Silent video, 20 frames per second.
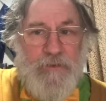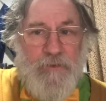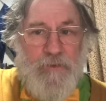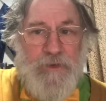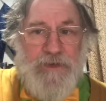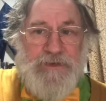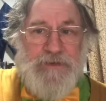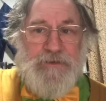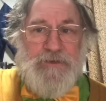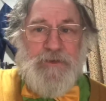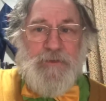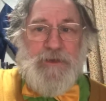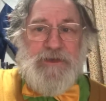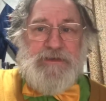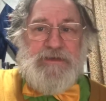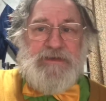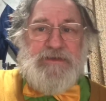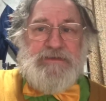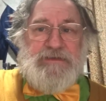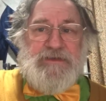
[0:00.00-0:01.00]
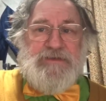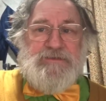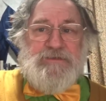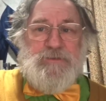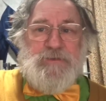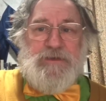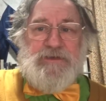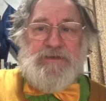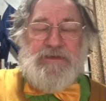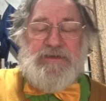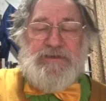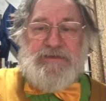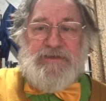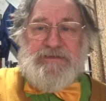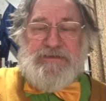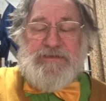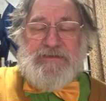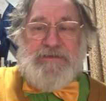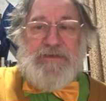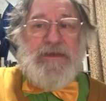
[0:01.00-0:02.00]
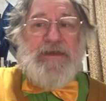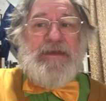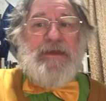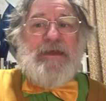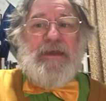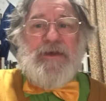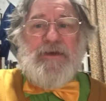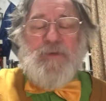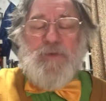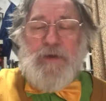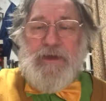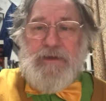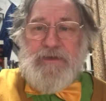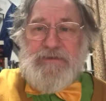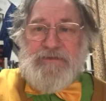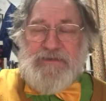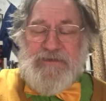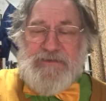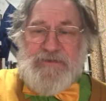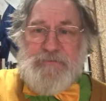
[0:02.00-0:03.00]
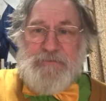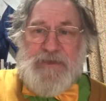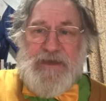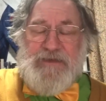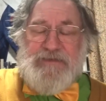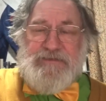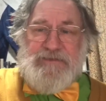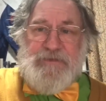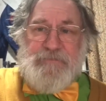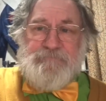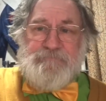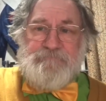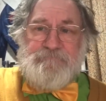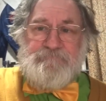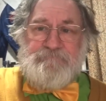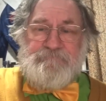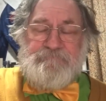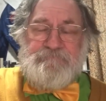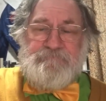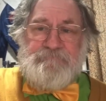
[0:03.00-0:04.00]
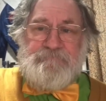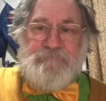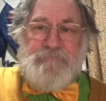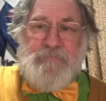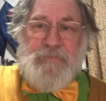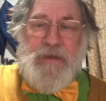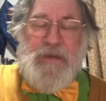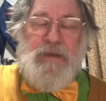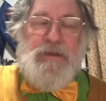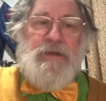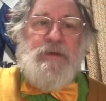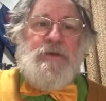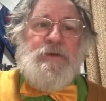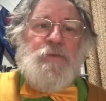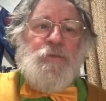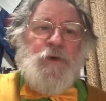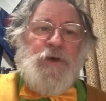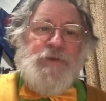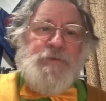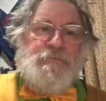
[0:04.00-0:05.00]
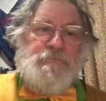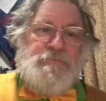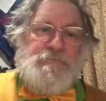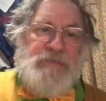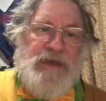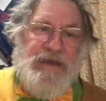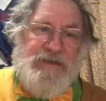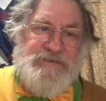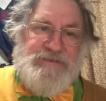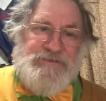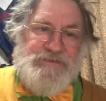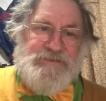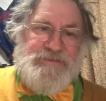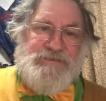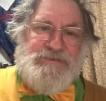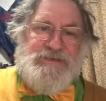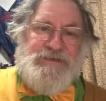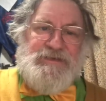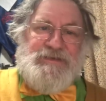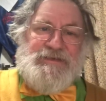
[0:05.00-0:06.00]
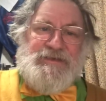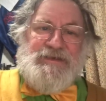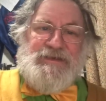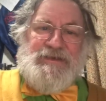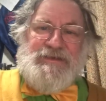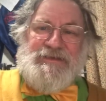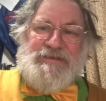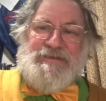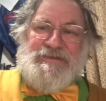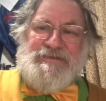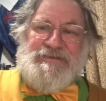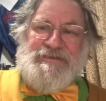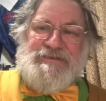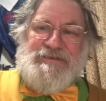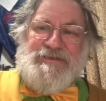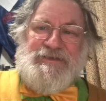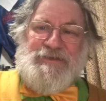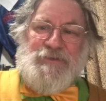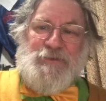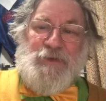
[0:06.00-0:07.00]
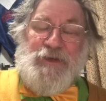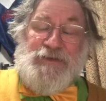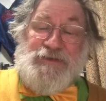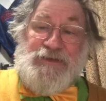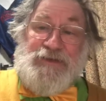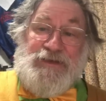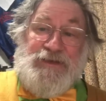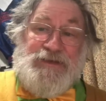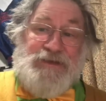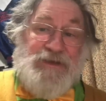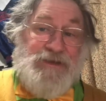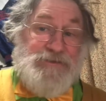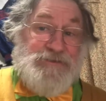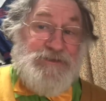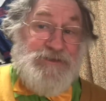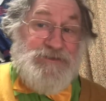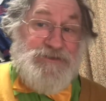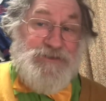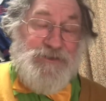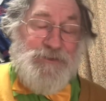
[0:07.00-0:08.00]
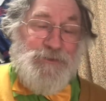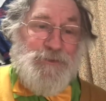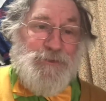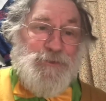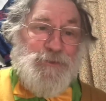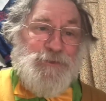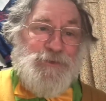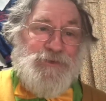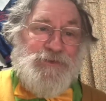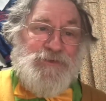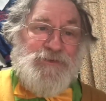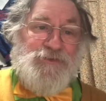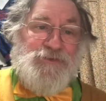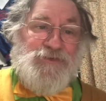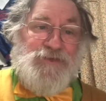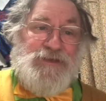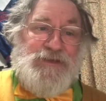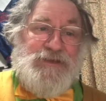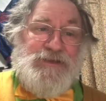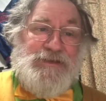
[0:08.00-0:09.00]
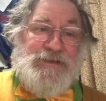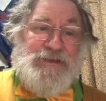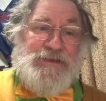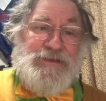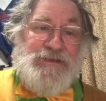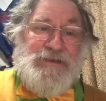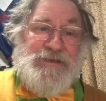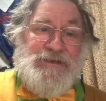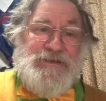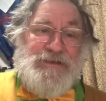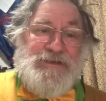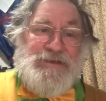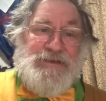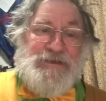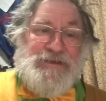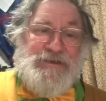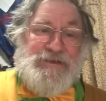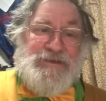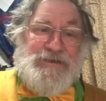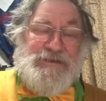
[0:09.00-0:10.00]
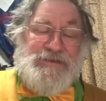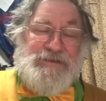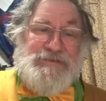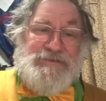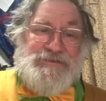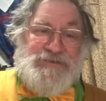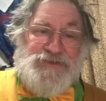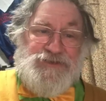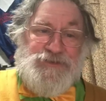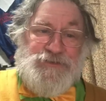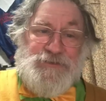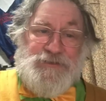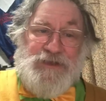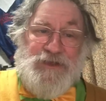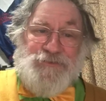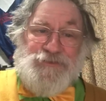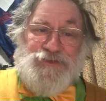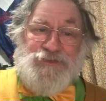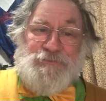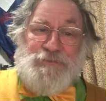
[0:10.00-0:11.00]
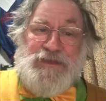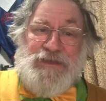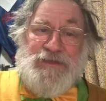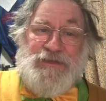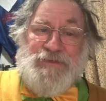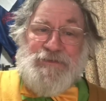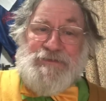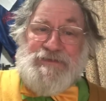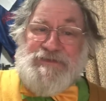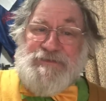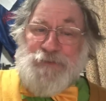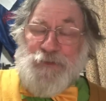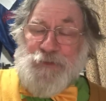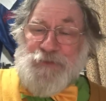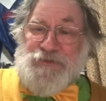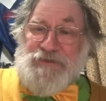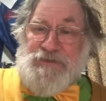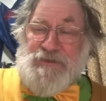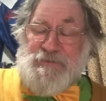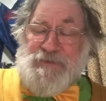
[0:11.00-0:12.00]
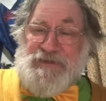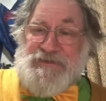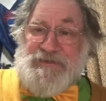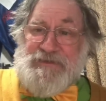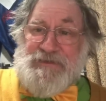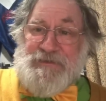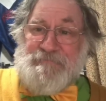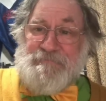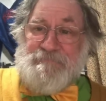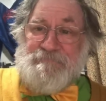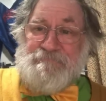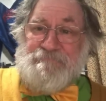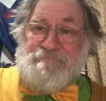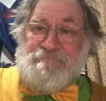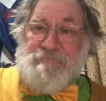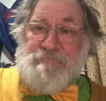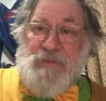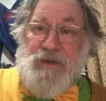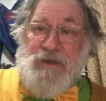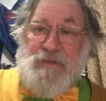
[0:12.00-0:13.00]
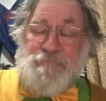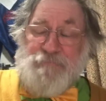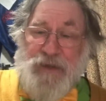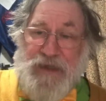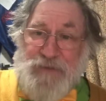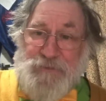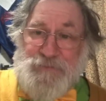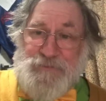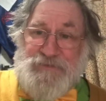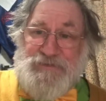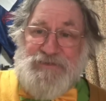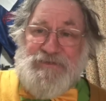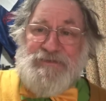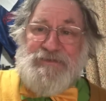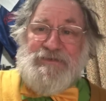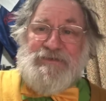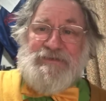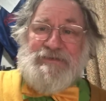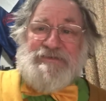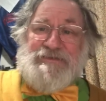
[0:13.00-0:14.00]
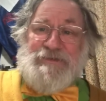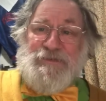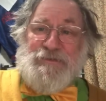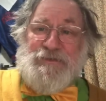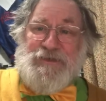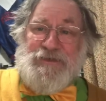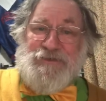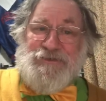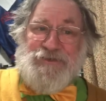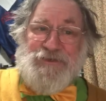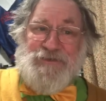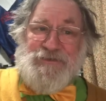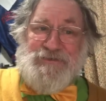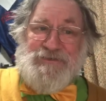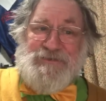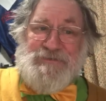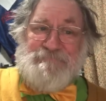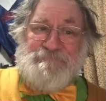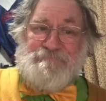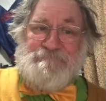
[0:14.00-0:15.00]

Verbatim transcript: we don't know whether he does or whether he doesn't. In a way, it doesn't matter. What matters is whether he actually told the uh, Digital Culture, Media and Sport Committee about his donations.